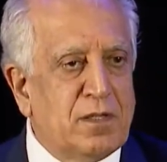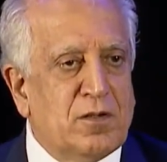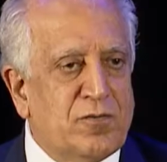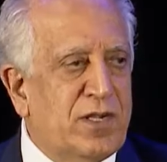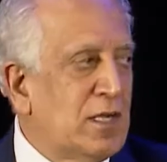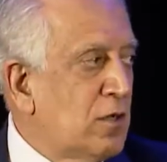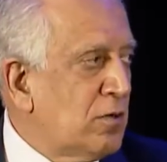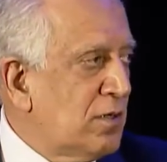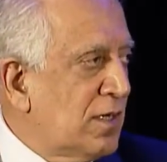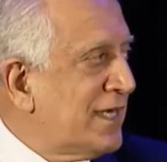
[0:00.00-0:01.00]
really
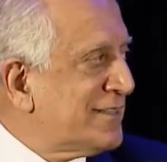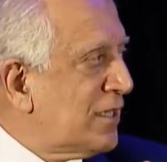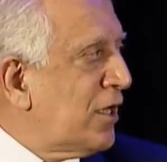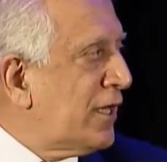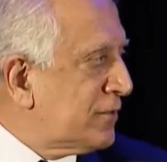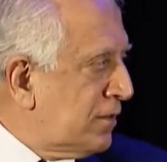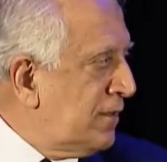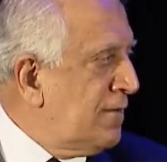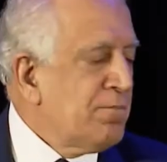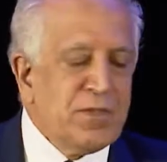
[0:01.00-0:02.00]
lies a lot
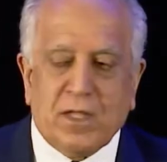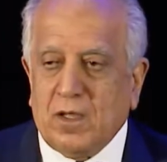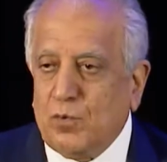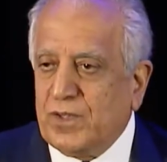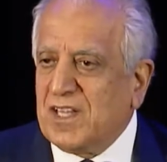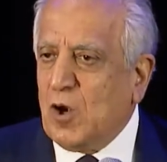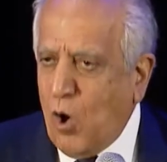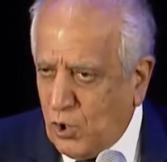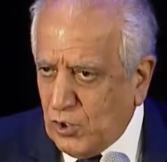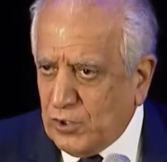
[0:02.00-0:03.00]
with the
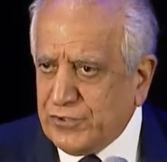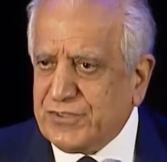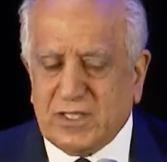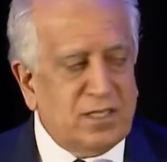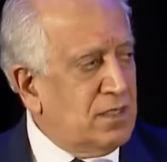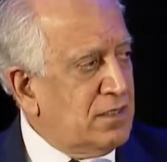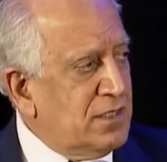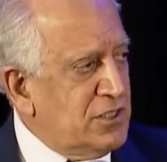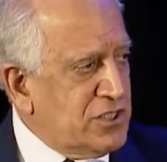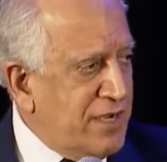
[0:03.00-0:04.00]
locals,
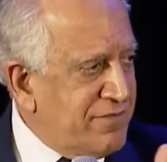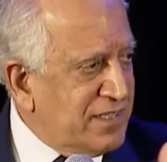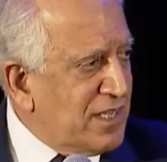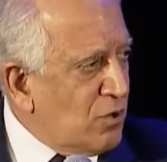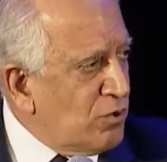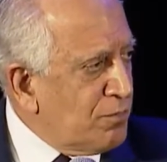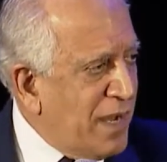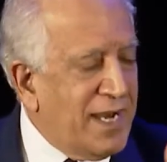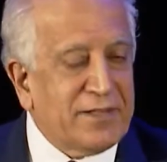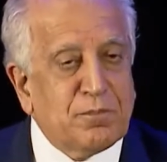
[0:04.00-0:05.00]
each having their own
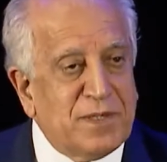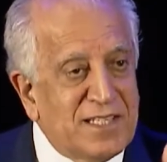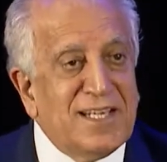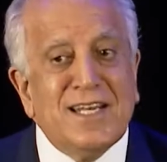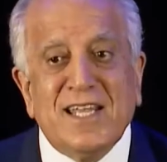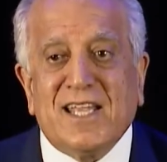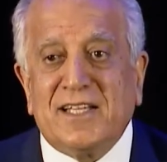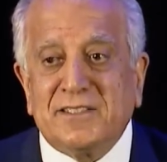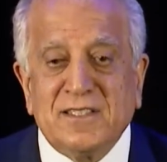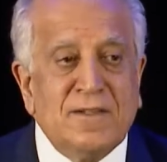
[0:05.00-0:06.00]
path. But in any
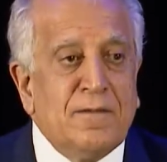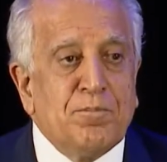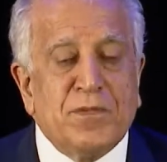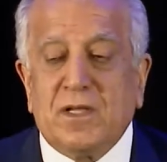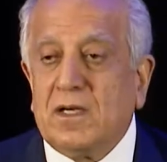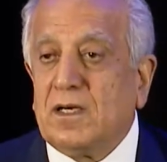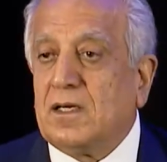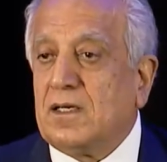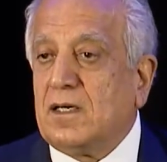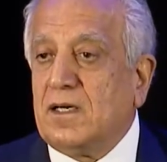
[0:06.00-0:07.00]
case,
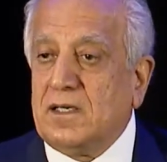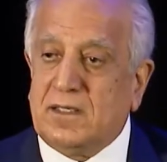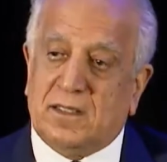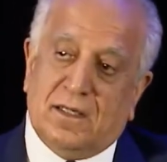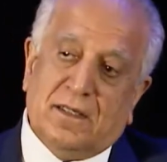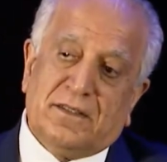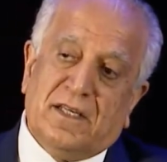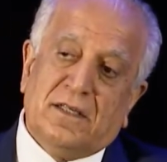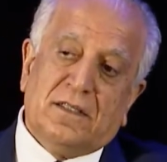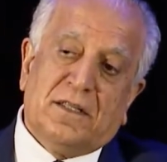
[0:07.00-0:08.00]

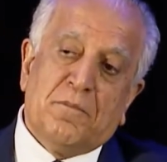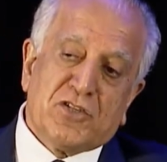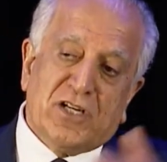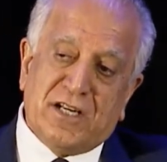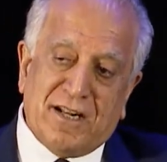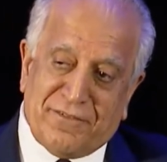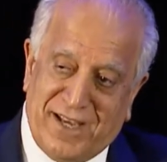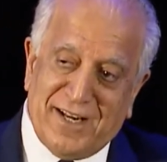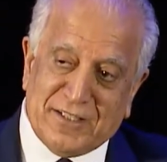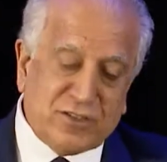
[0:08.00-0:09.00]
the mission in
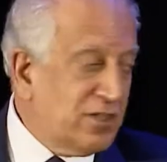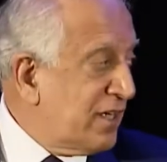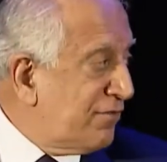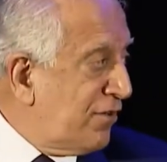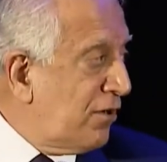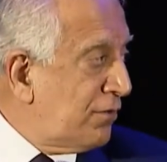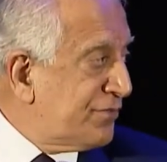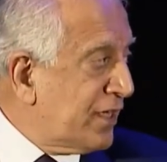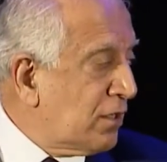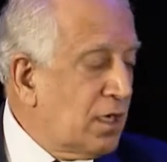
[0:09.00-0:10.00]
Afghanistan
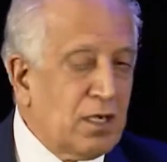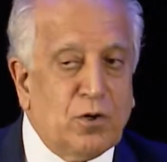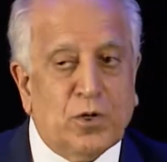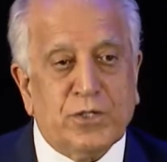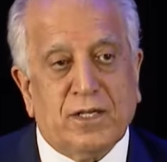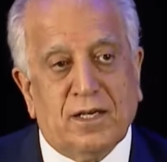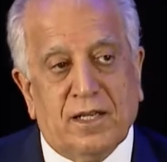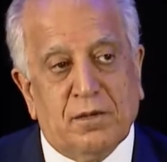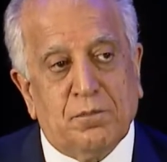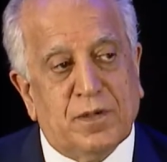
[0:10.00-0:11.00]
evolved
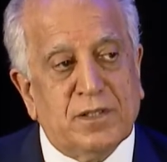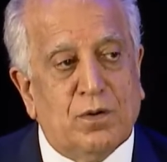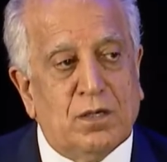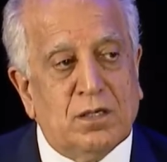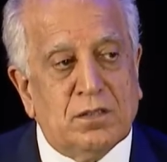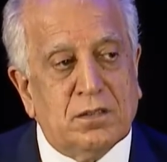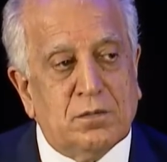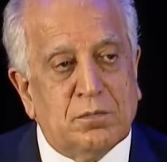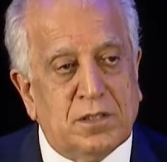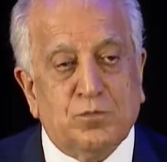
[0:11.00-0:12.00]
accordingly. But
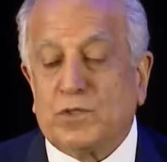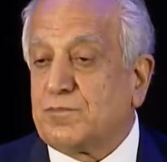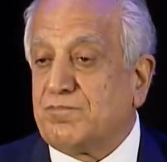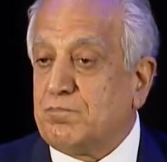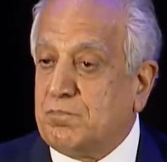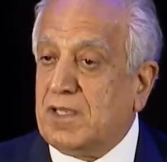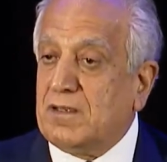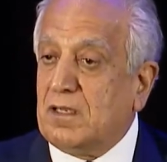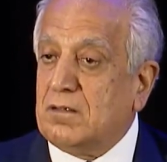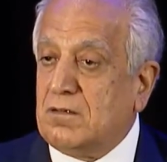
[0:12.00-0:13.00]
it was
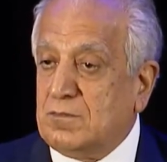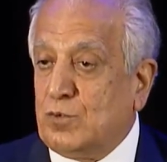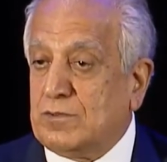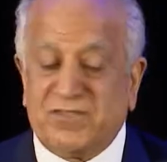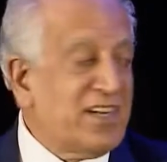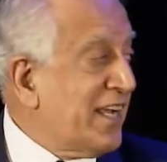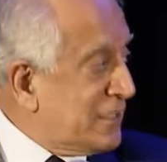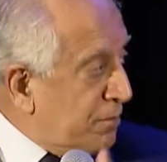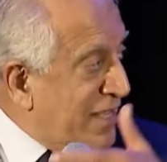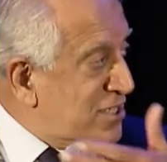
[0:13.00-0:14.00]
very
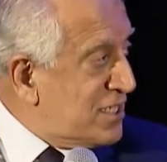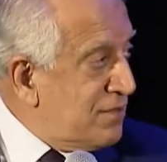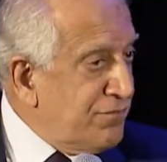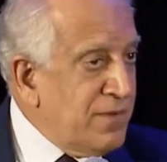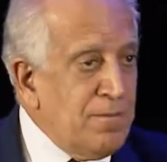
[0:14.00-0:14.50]
expensive.